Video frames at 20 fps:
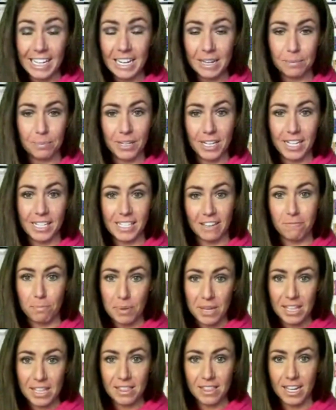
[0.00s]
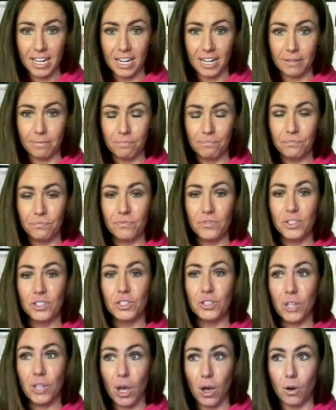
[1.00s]
it because I've been there.
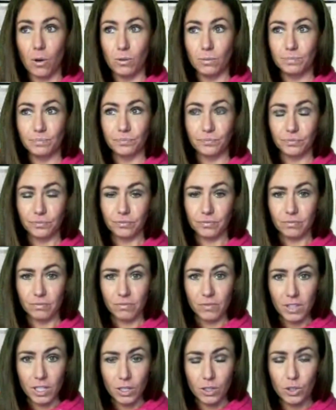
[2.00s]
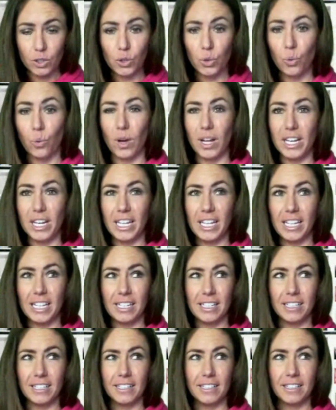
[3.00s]
So,
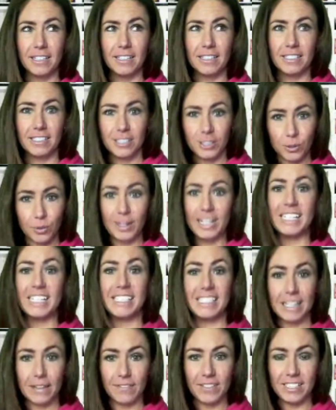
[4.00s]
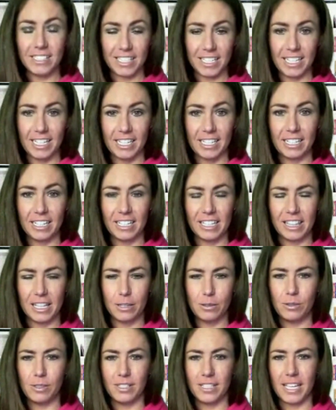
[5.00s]
20 2017,
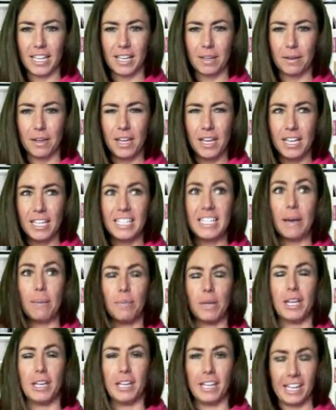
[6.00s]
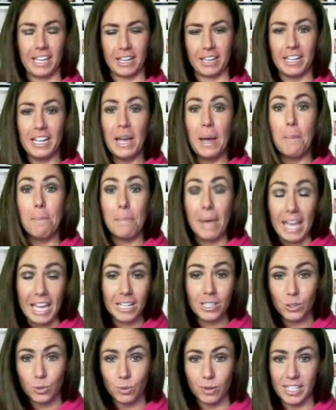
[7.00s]
this is like, yep, it hit.
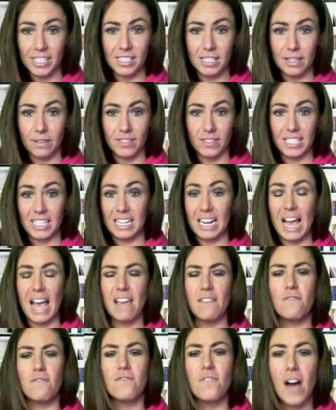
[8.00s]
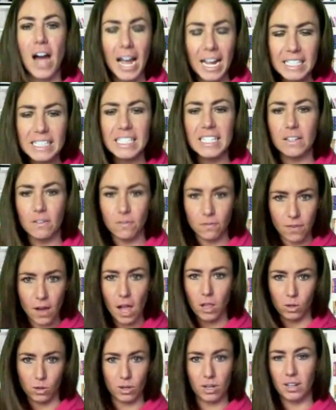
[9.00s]
May 2017, I finally
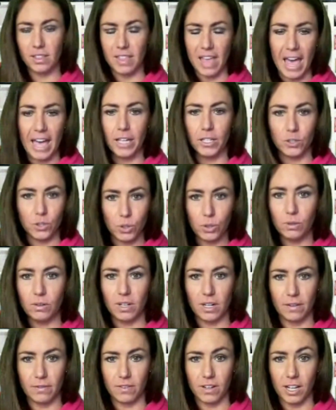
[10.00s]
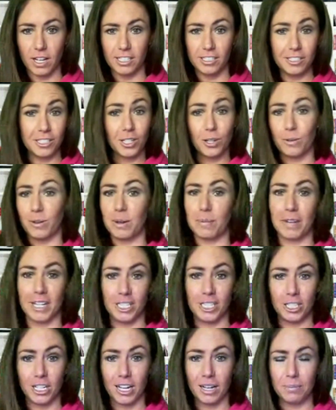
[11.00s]
followed that intuitive nudge to quit
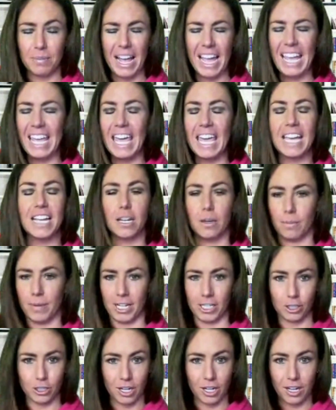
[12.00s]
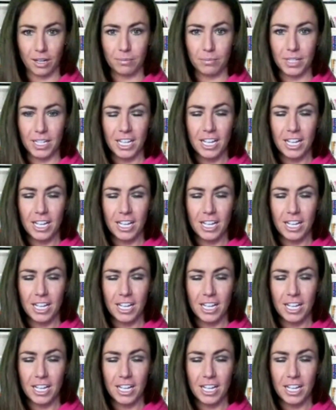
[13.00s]
my job. I hated my job.